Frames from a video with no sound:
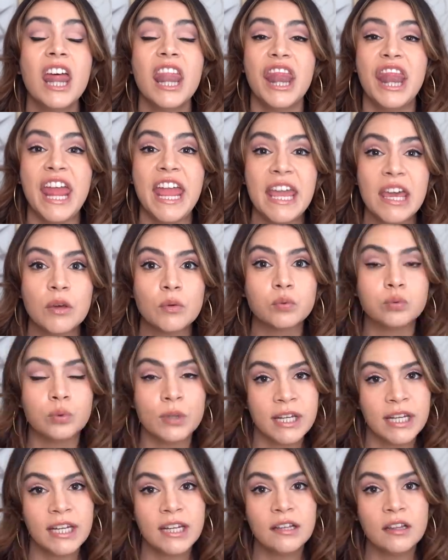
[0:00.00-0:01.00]
They
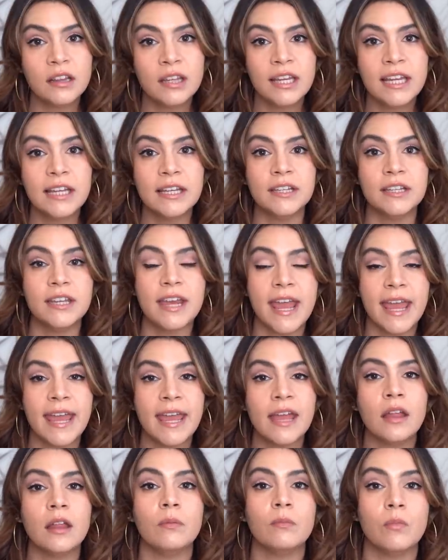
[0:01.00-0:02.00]
really
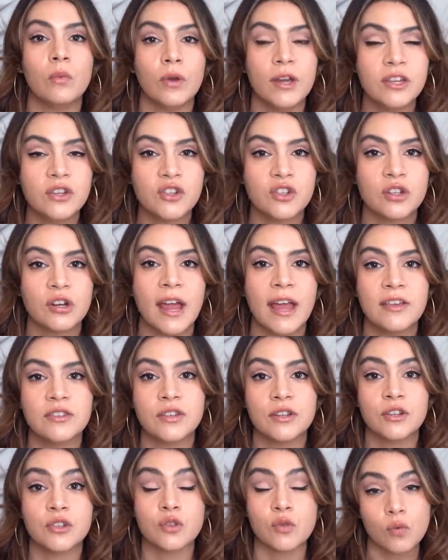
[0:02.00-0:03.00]
nail moisturizers
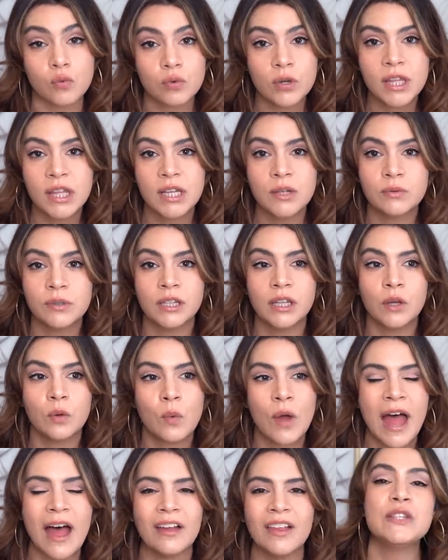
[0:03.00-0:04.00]
moisturizers really, really
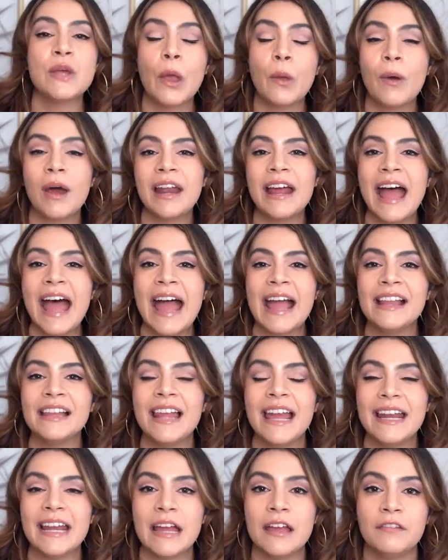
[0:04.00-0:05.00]
well. So I want to
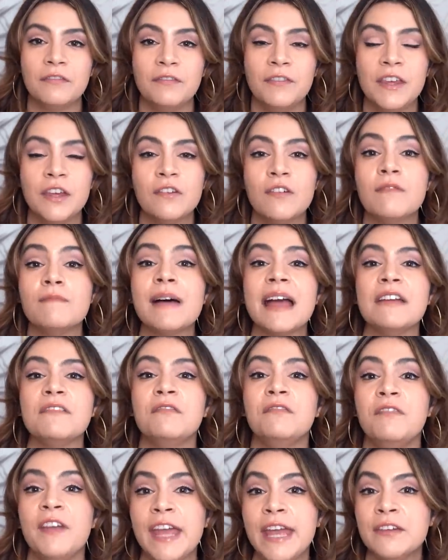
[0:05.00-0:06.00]
highlight a few of my
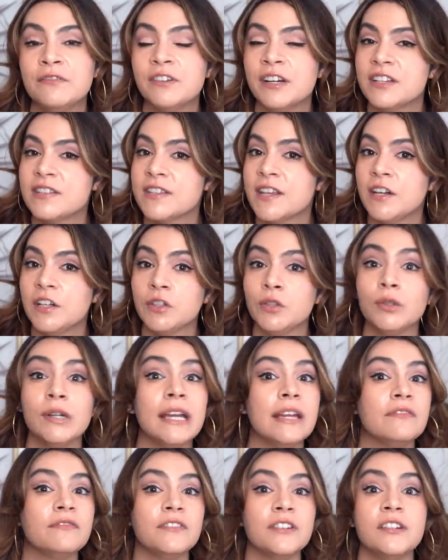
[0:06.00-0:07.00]
favorites that are
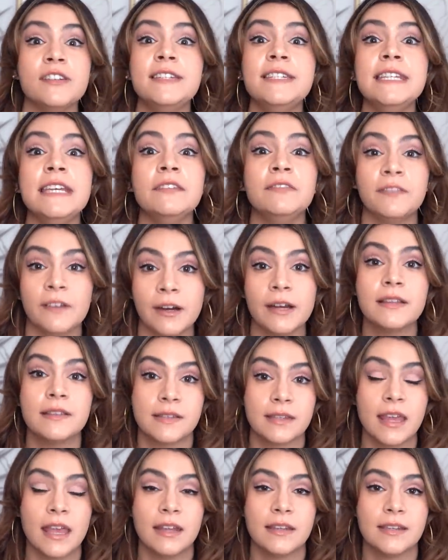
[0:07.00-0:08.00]
great for different
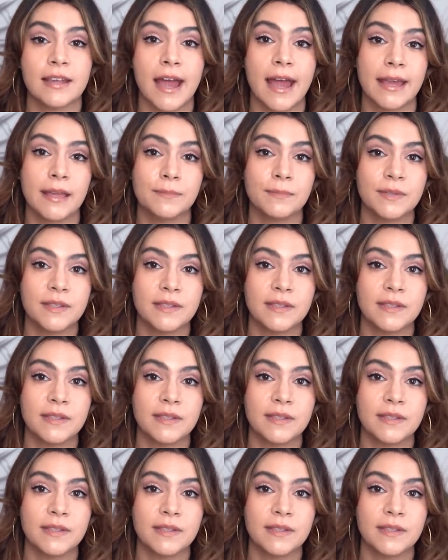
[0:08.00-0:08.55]
skin types.